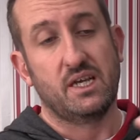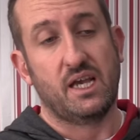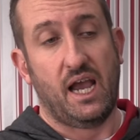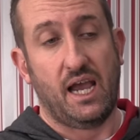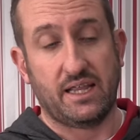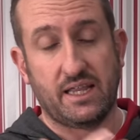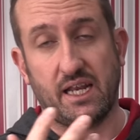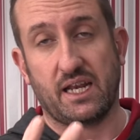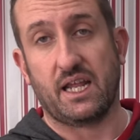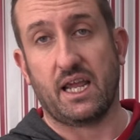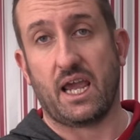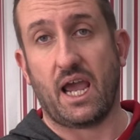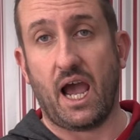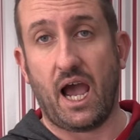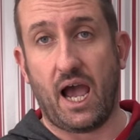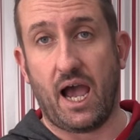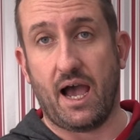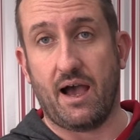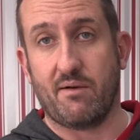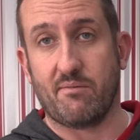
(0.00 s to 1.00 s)
and then
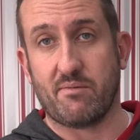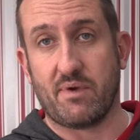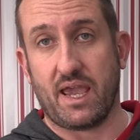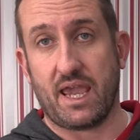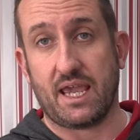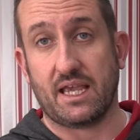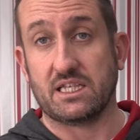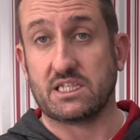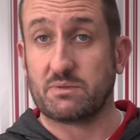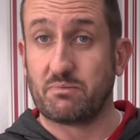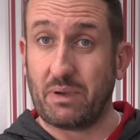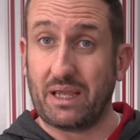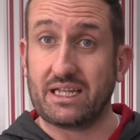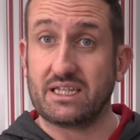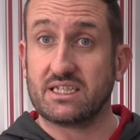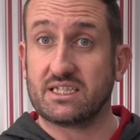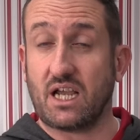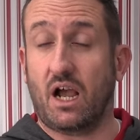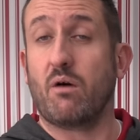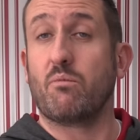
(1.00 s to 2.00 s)
it
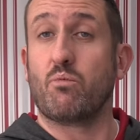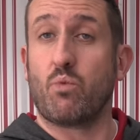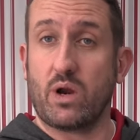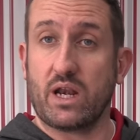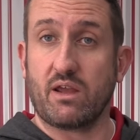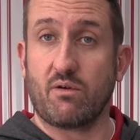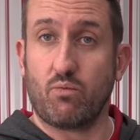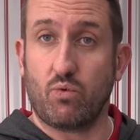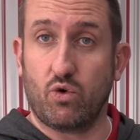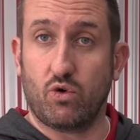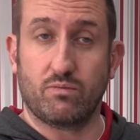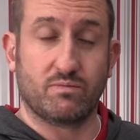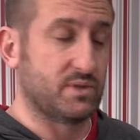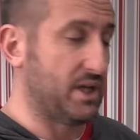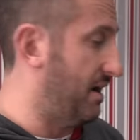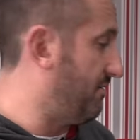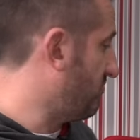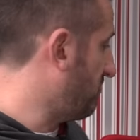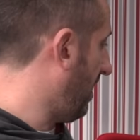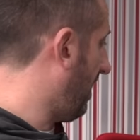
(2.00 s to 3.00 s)
spins up when it warms
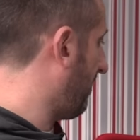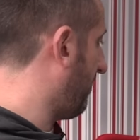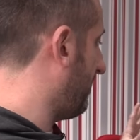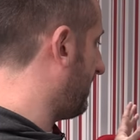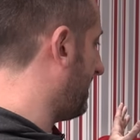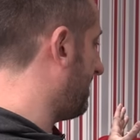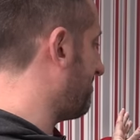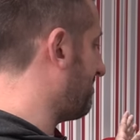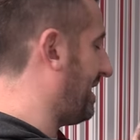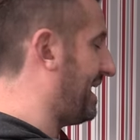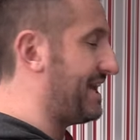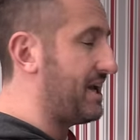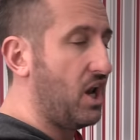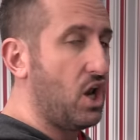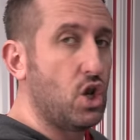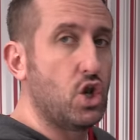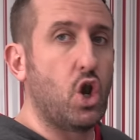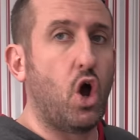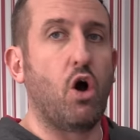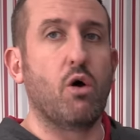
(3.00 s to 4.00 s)
up, rather than it being a
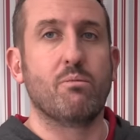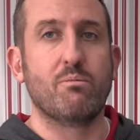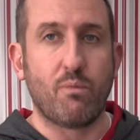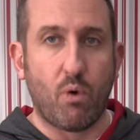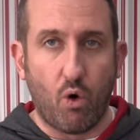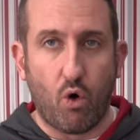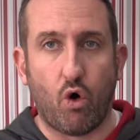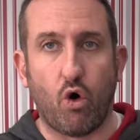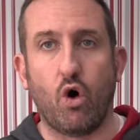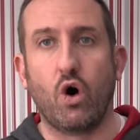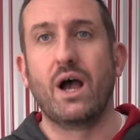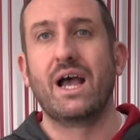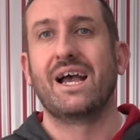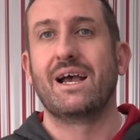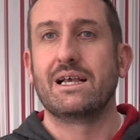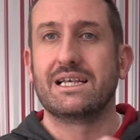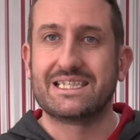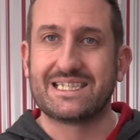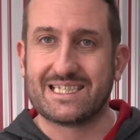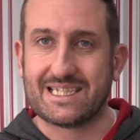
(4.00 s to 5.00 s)
lot more
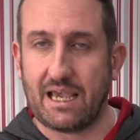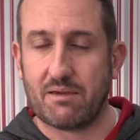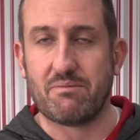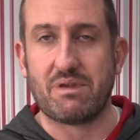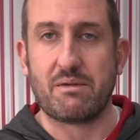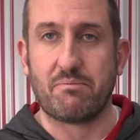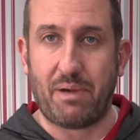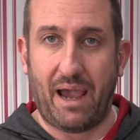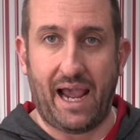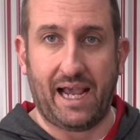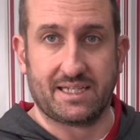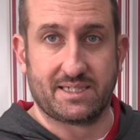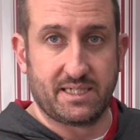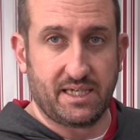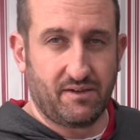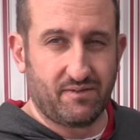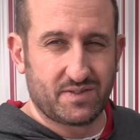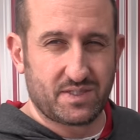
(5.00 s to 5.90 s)
semi-passive.